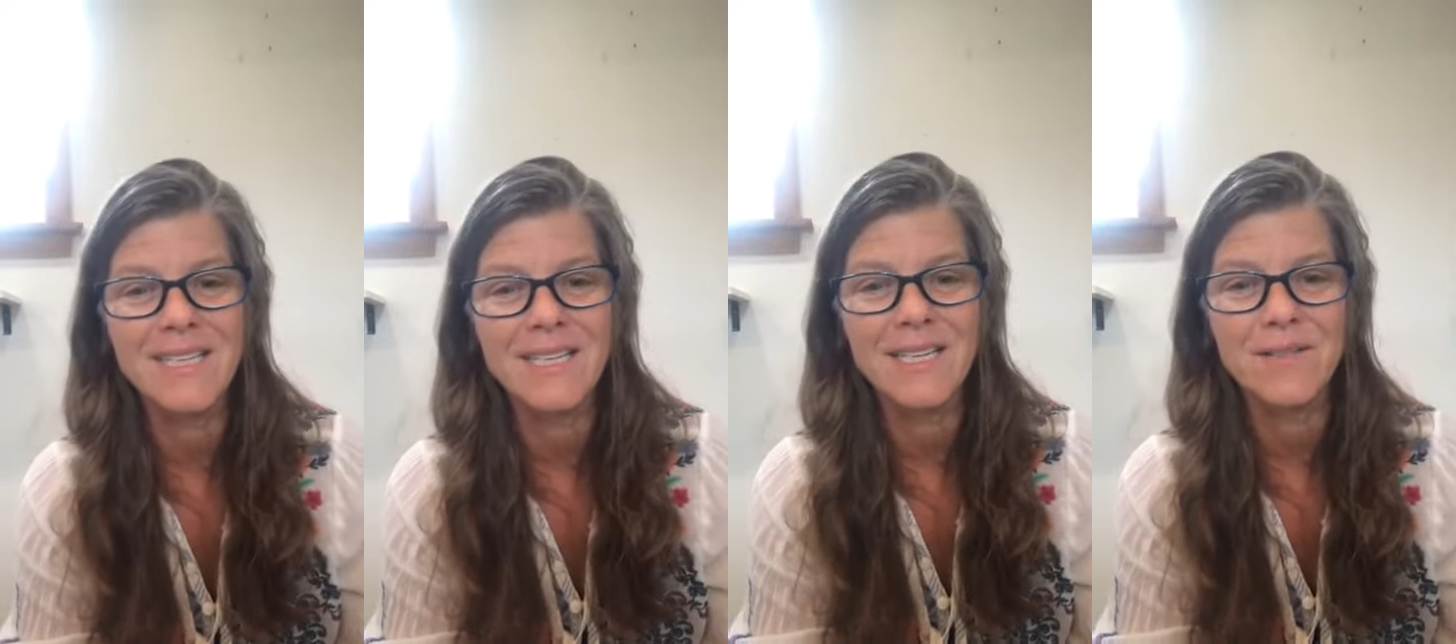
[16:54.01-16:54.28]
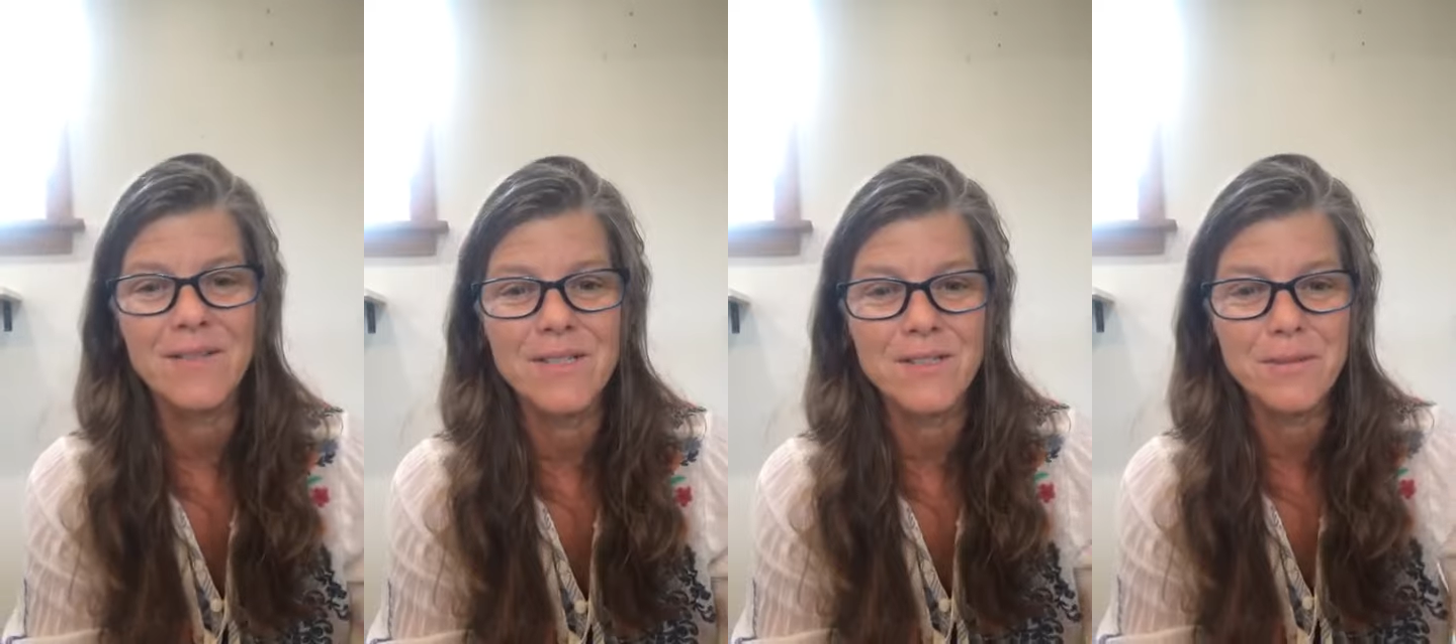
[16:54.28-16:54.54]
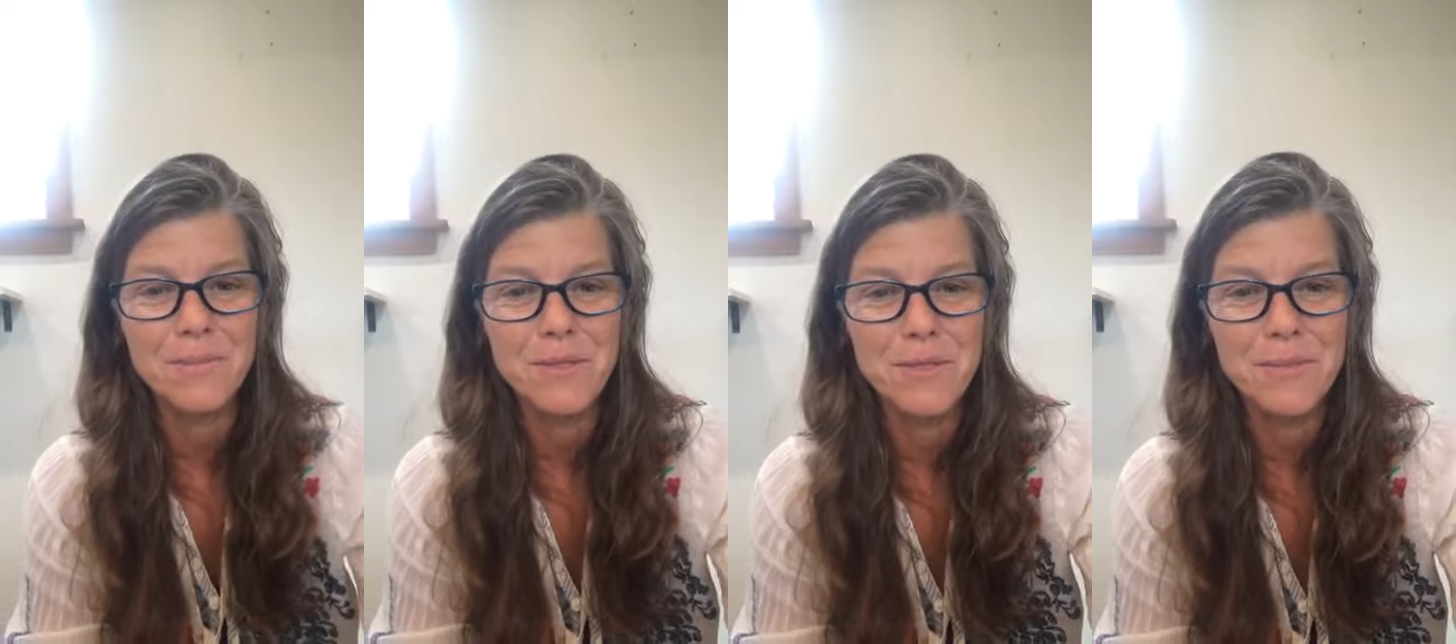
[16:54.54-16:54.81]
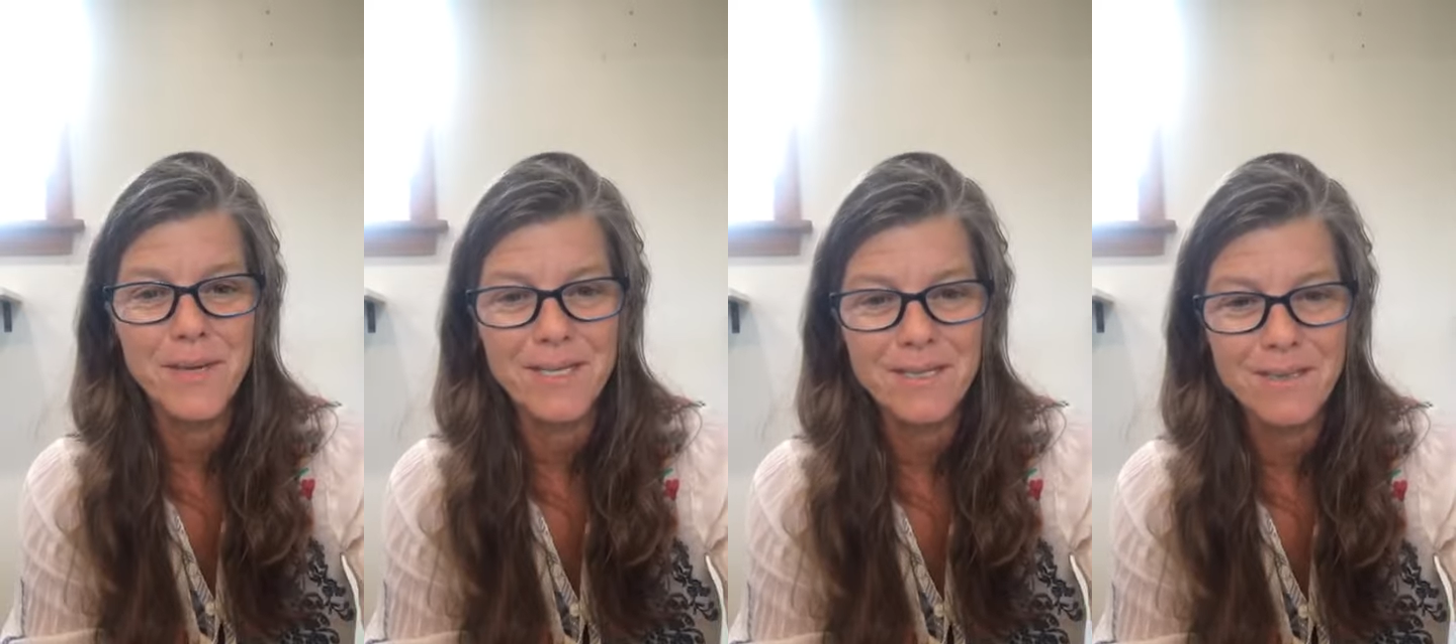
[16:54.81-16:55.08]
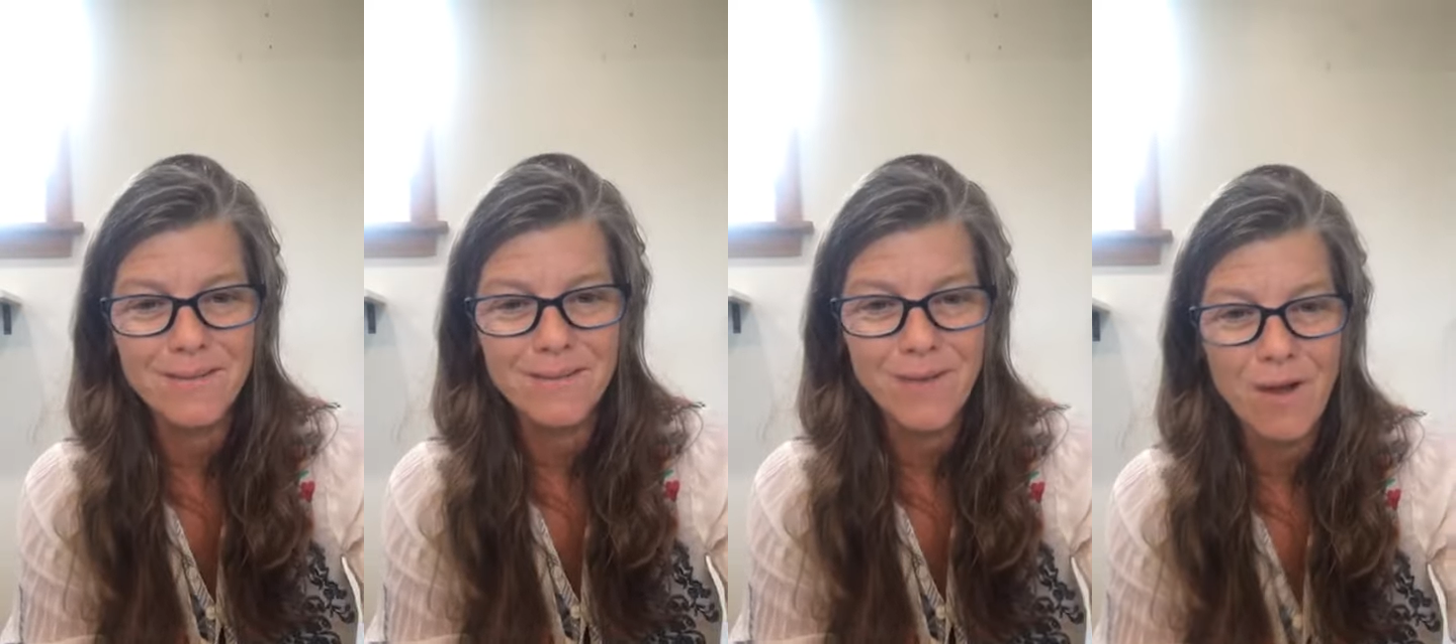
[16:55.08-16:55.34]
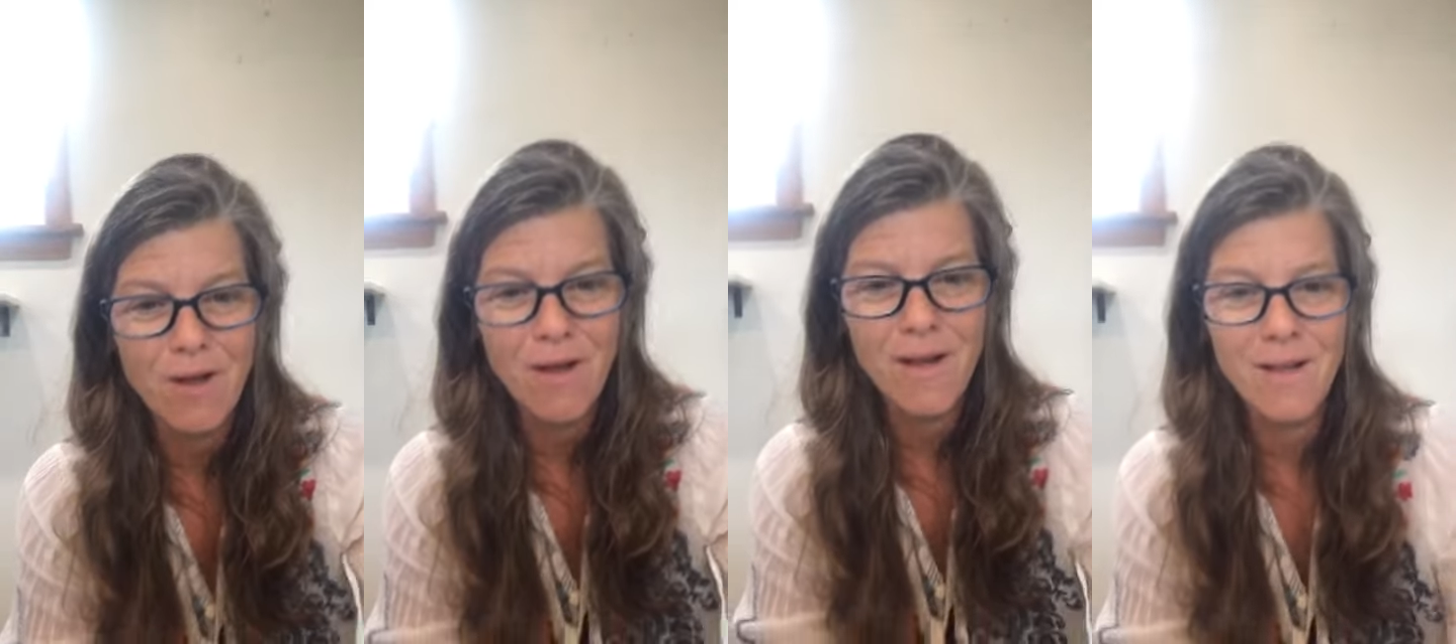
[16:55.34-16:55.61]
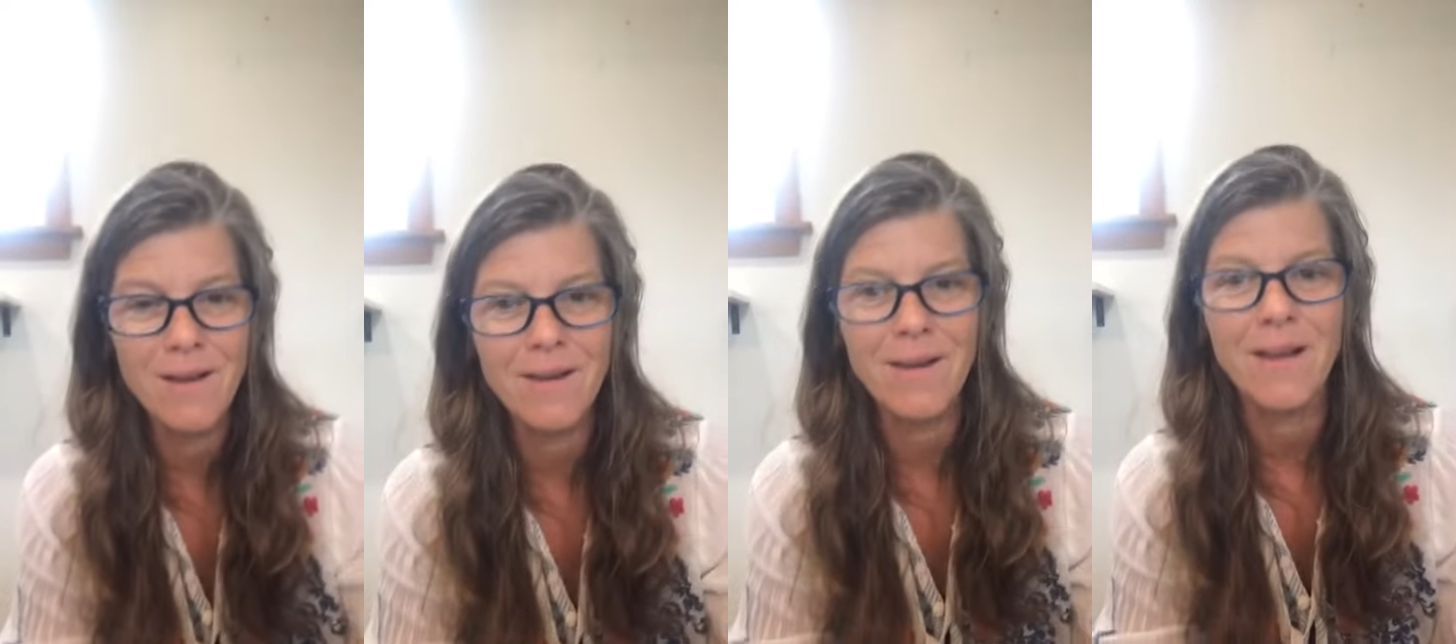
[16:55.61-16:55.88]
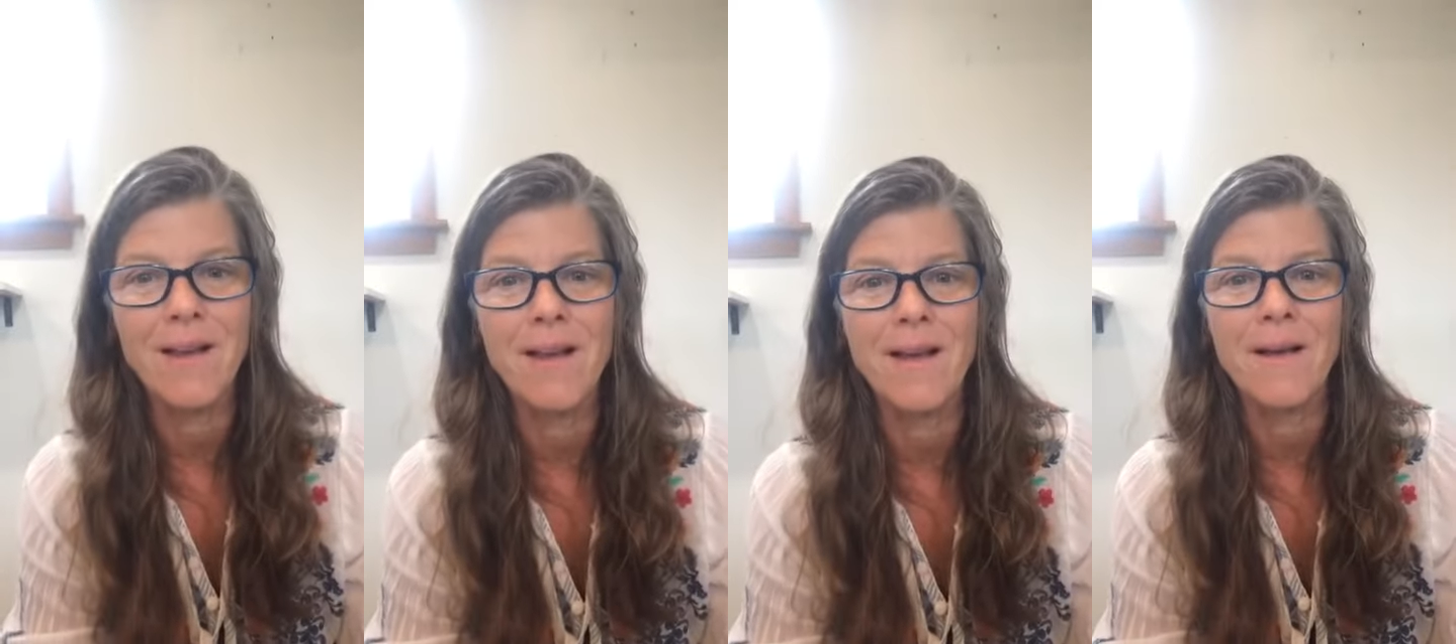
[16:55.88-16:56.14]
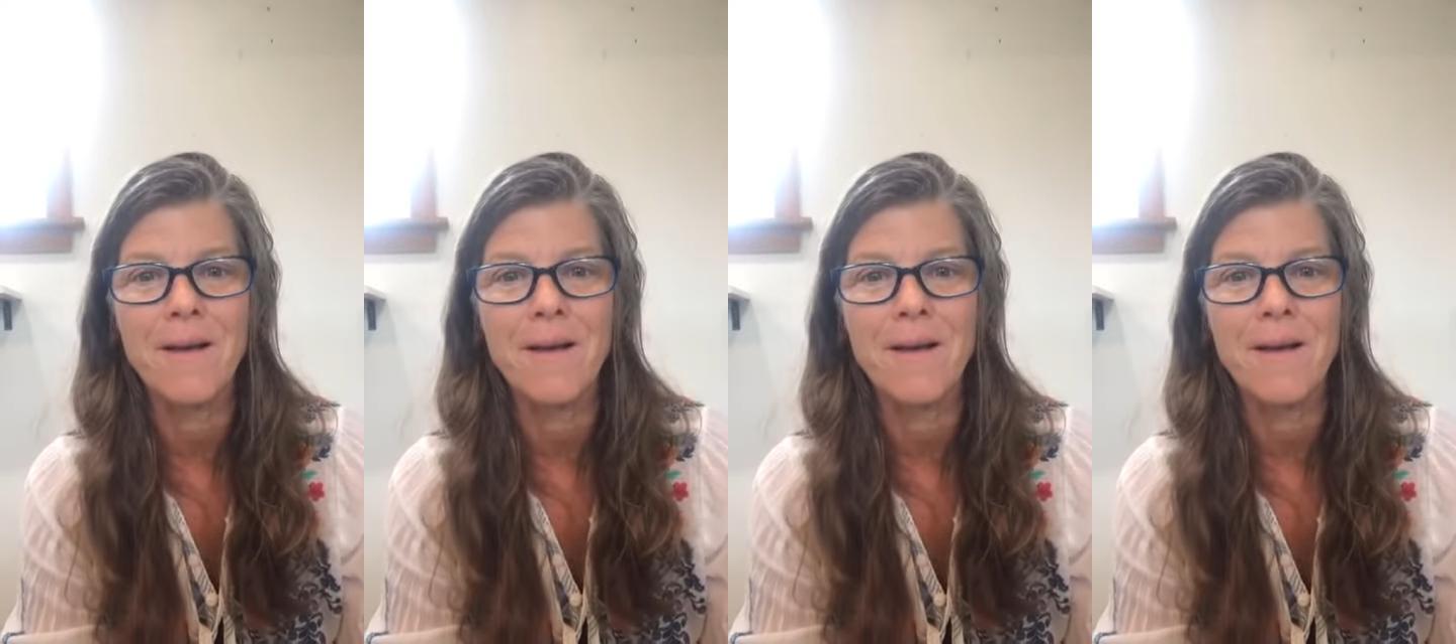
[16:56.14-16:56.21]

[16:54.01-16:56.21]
and give us your perspective on